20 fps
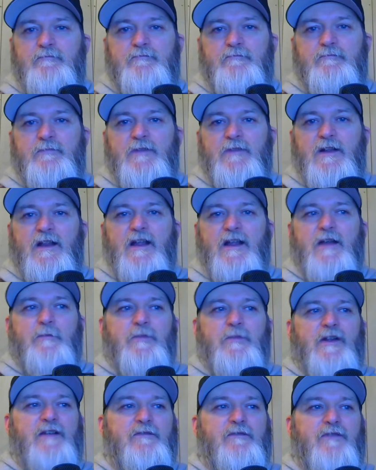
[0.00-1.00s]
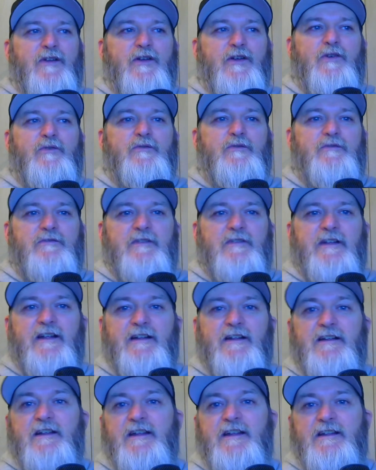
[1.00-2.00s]
a lot of blood flow,
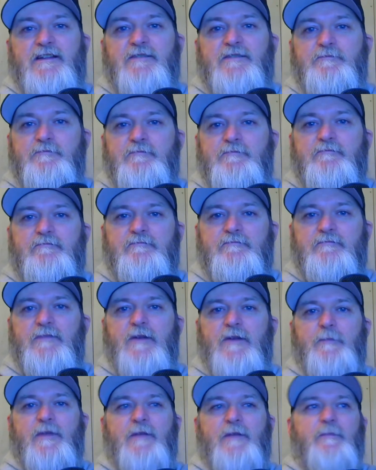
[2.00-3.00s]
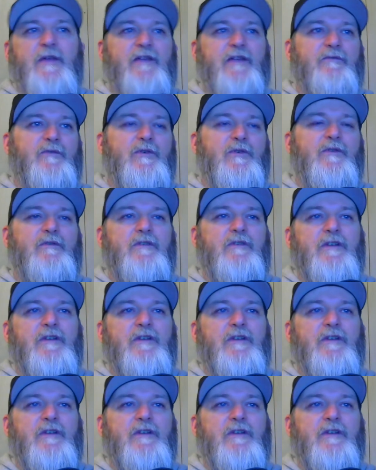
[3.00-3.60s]
it gets a bit painful.